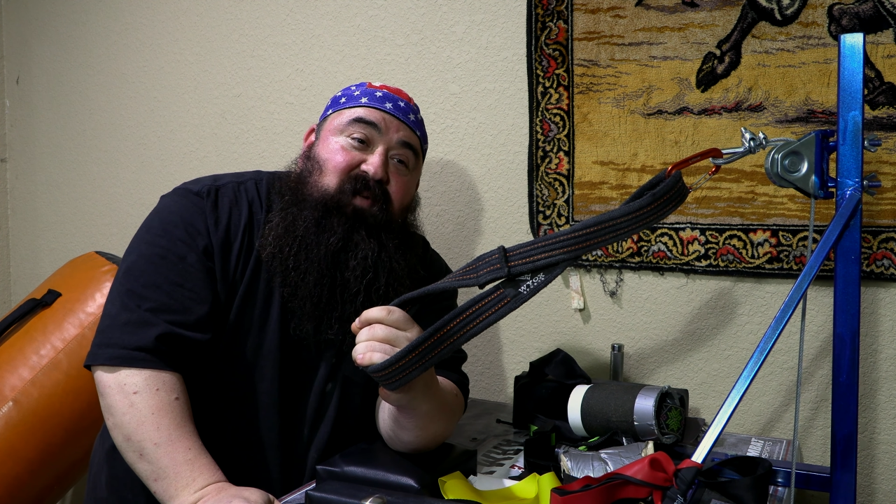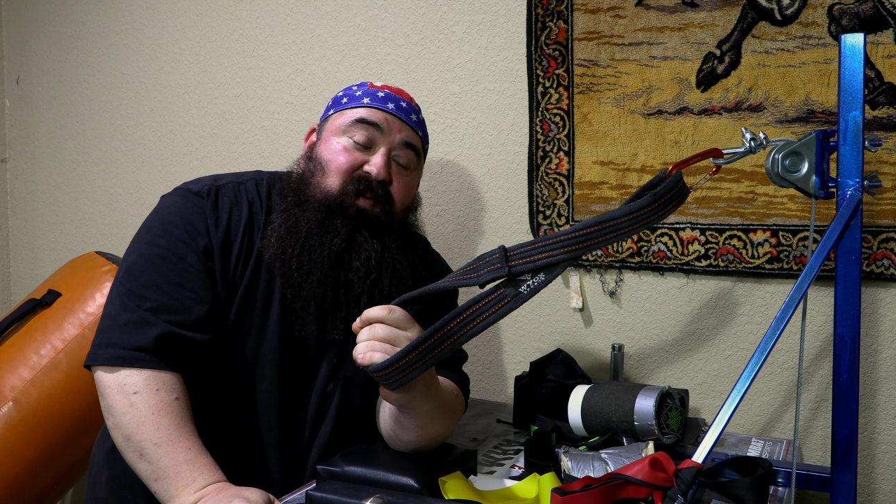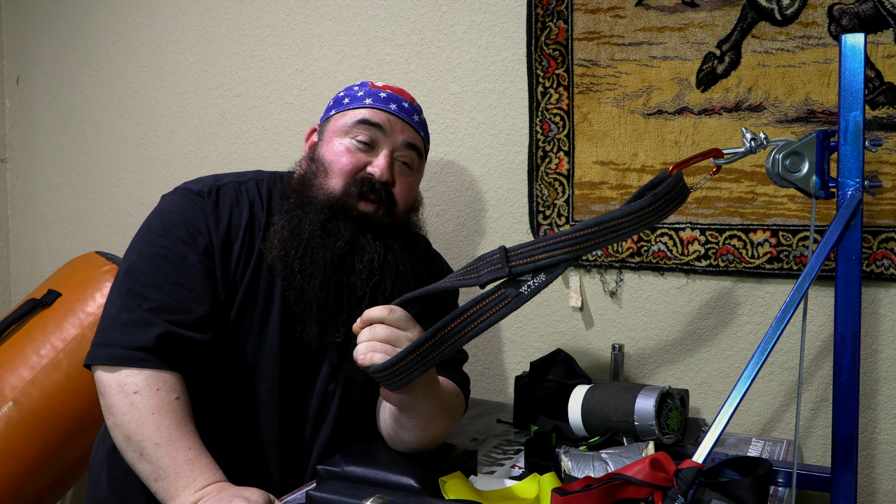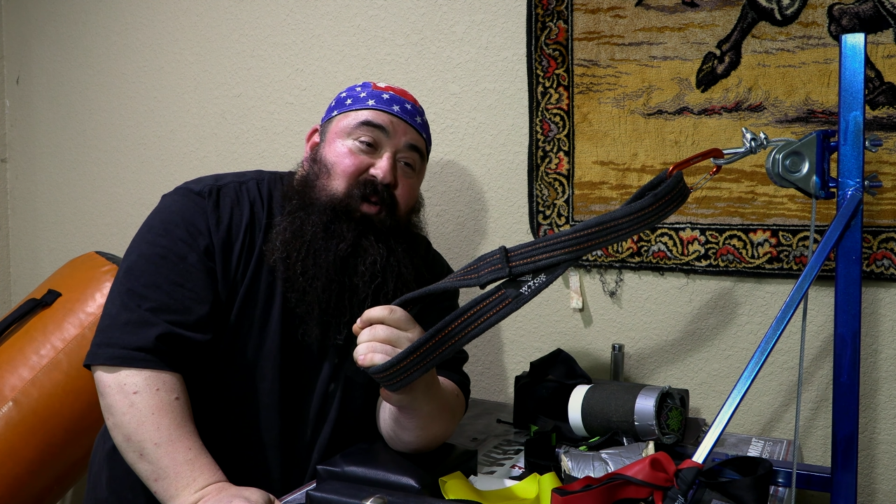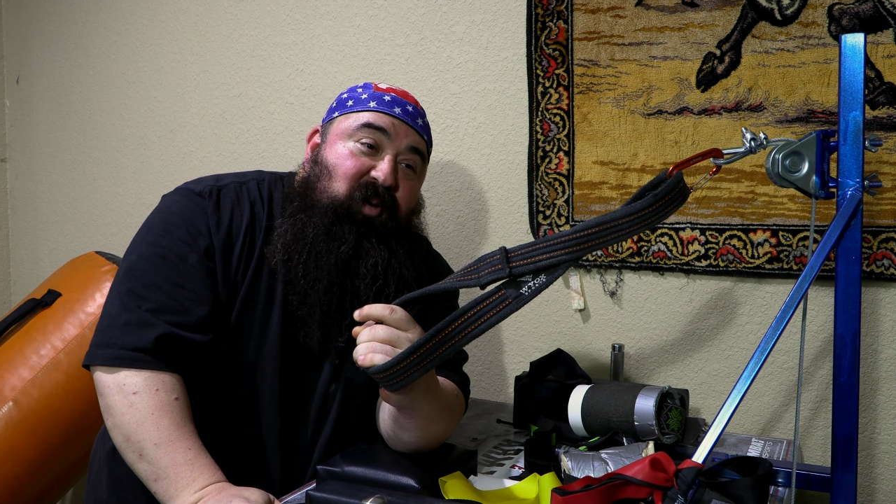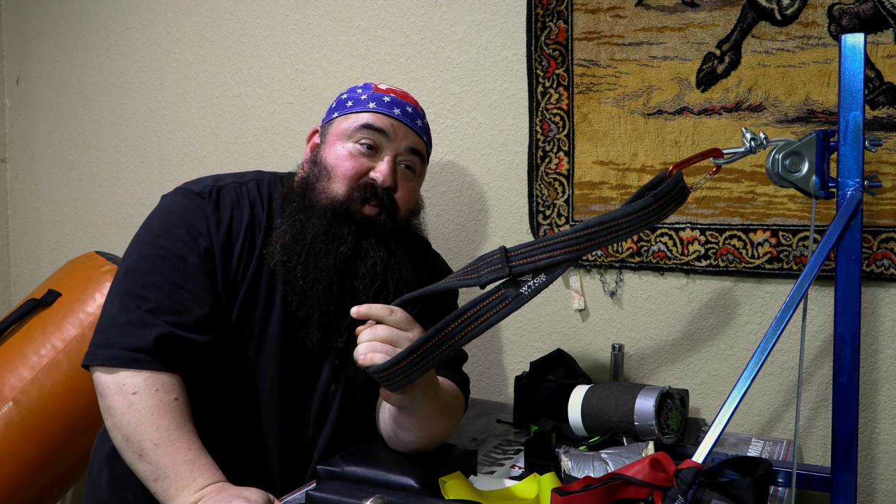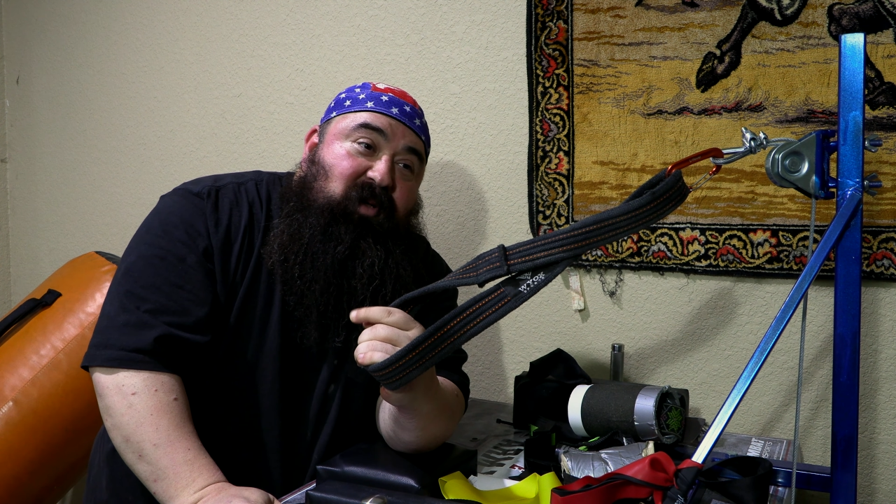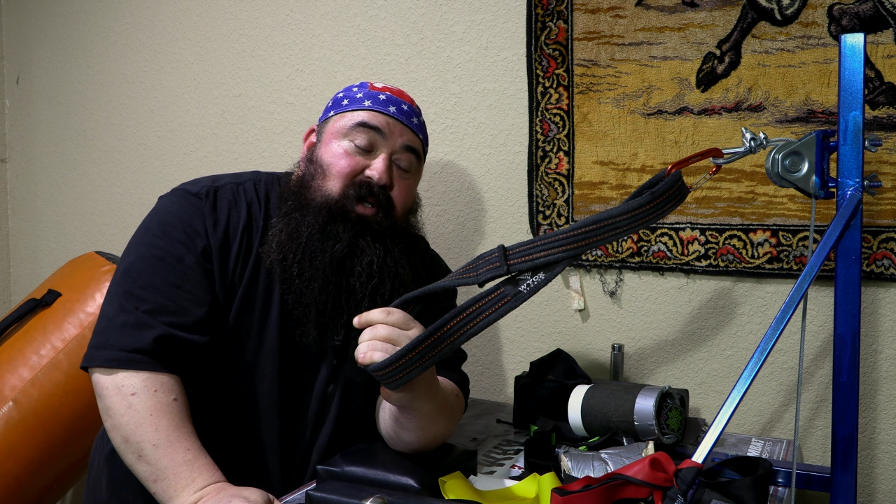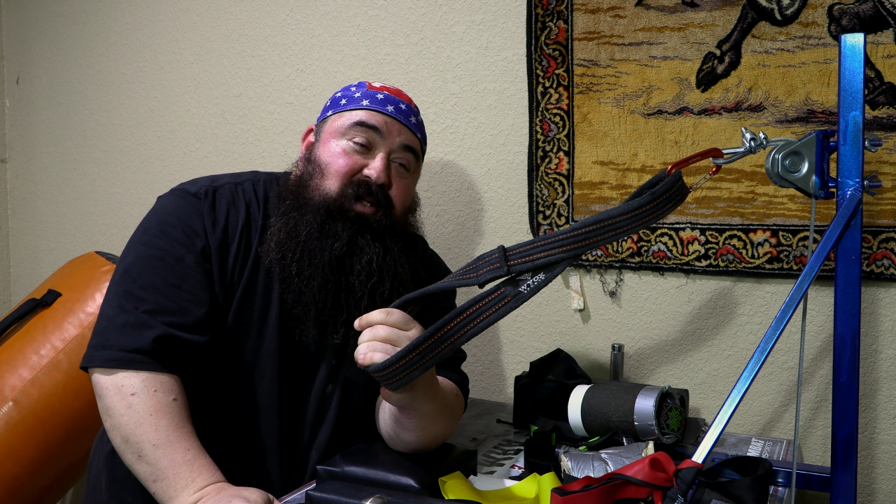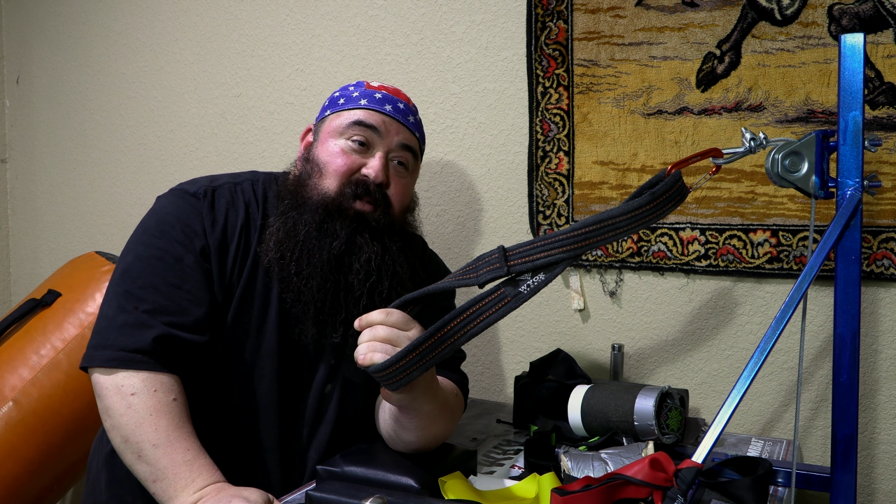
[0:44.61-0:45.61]
I forget who it
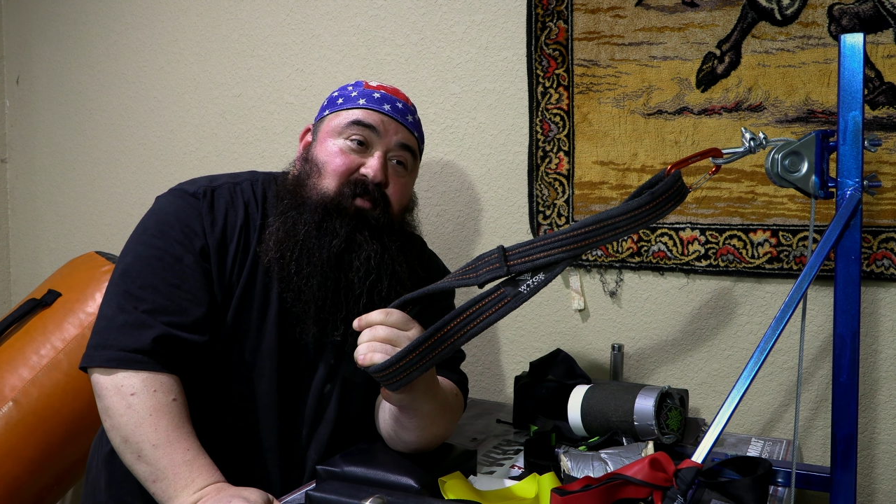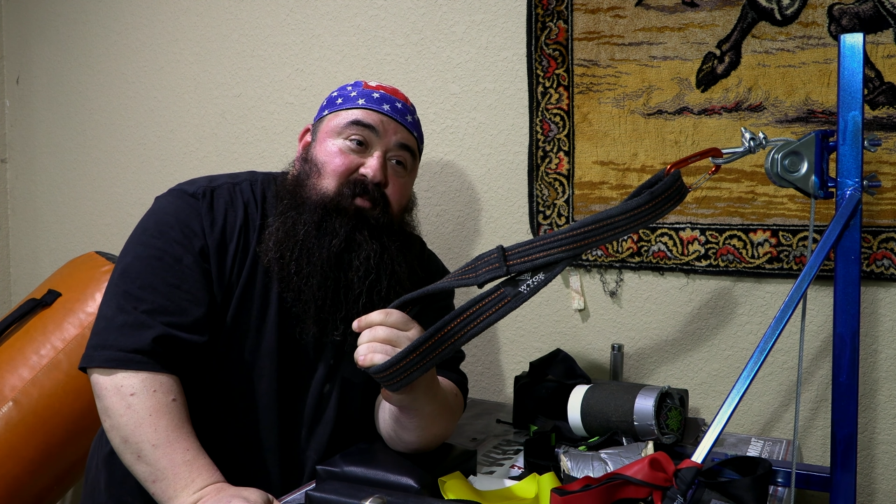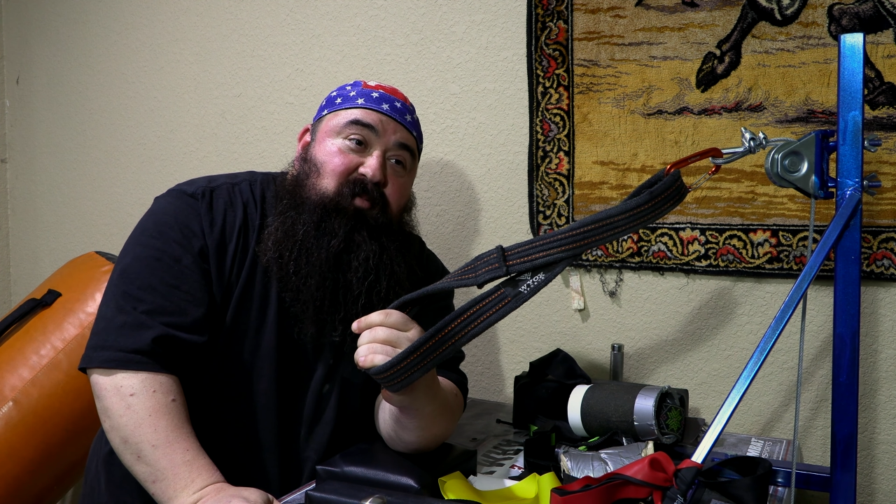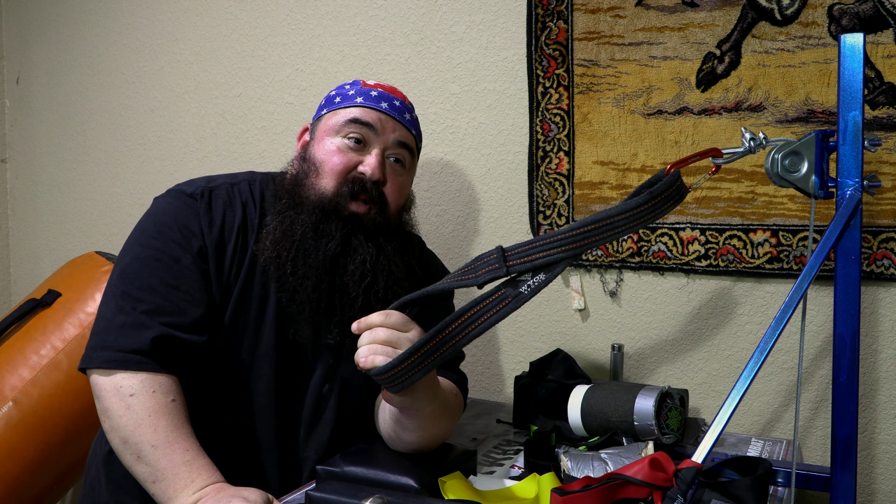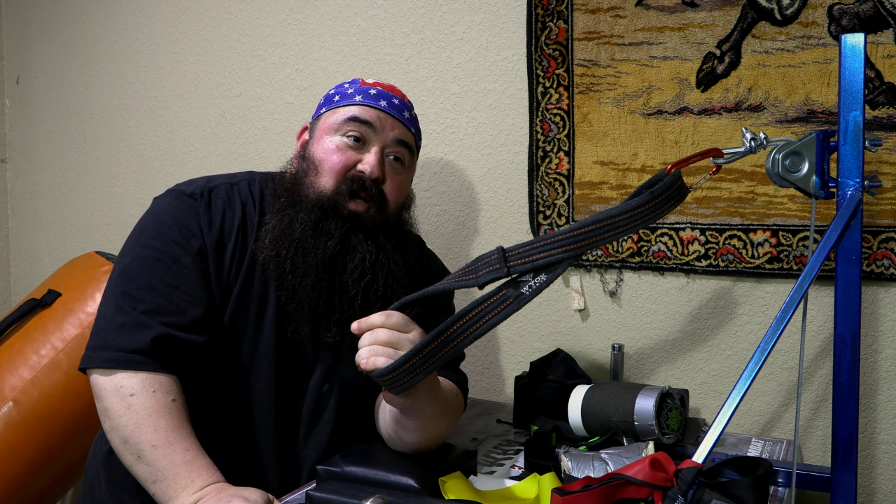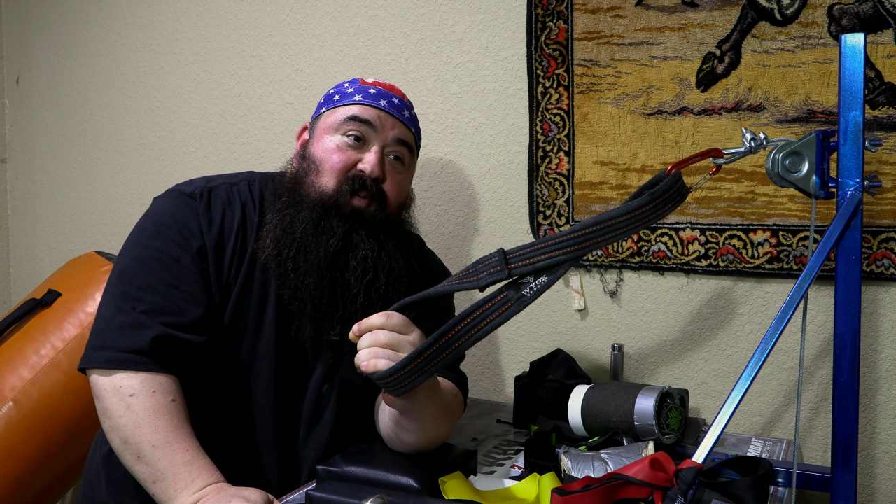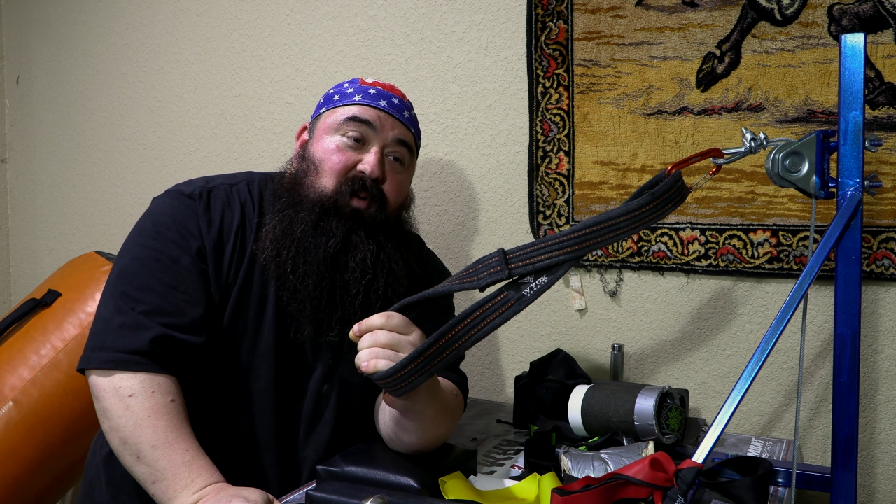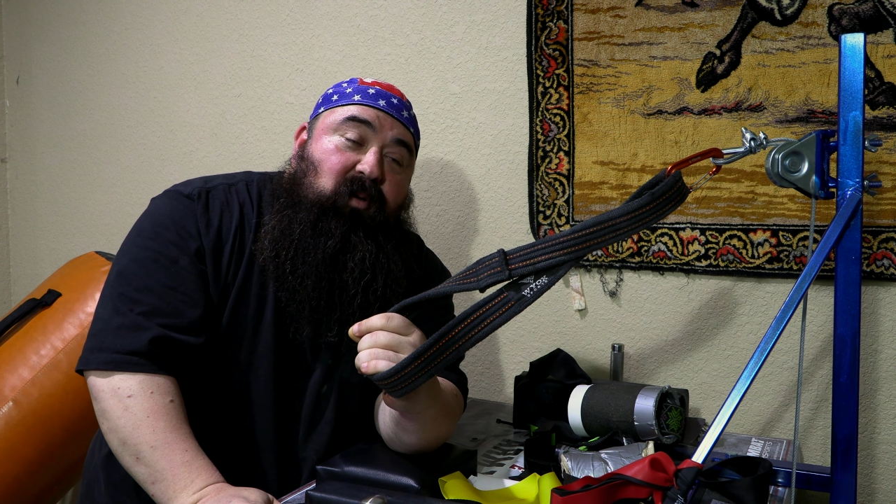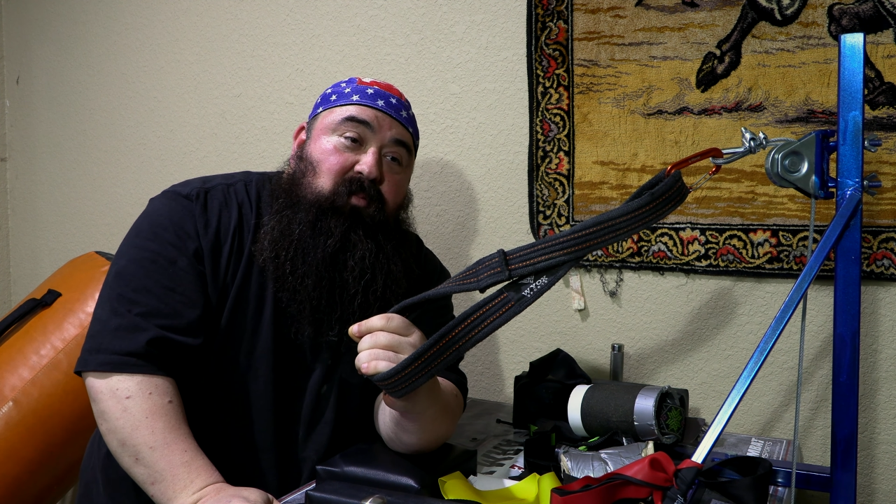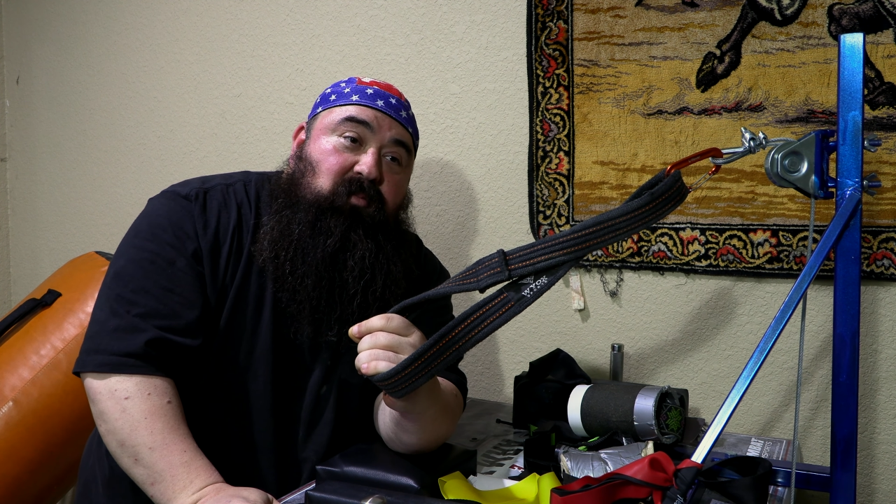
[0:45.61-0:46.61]
was, they
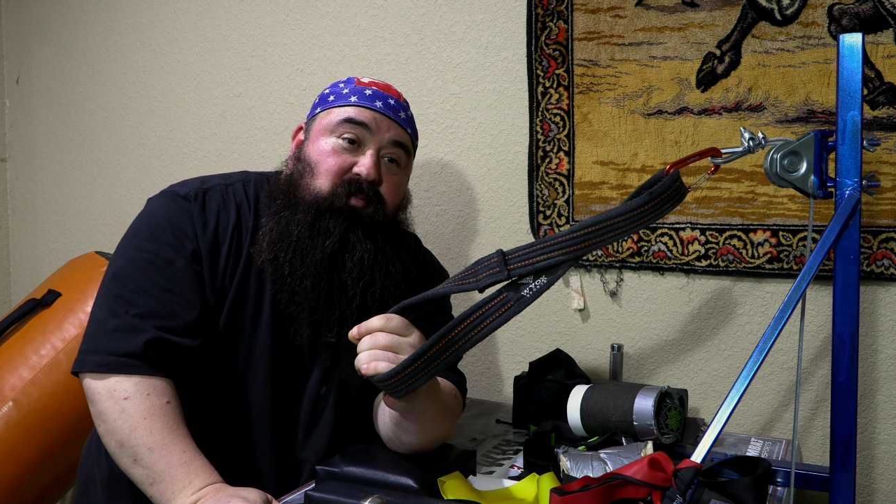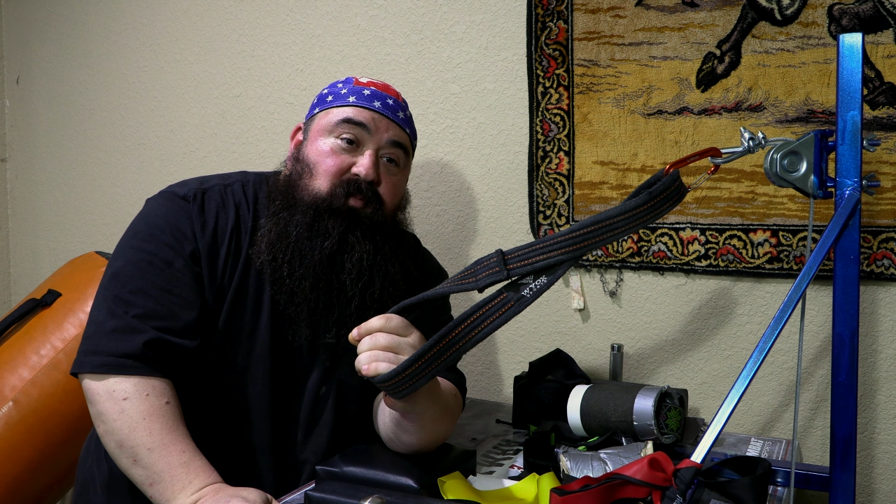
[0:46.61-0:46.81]
were.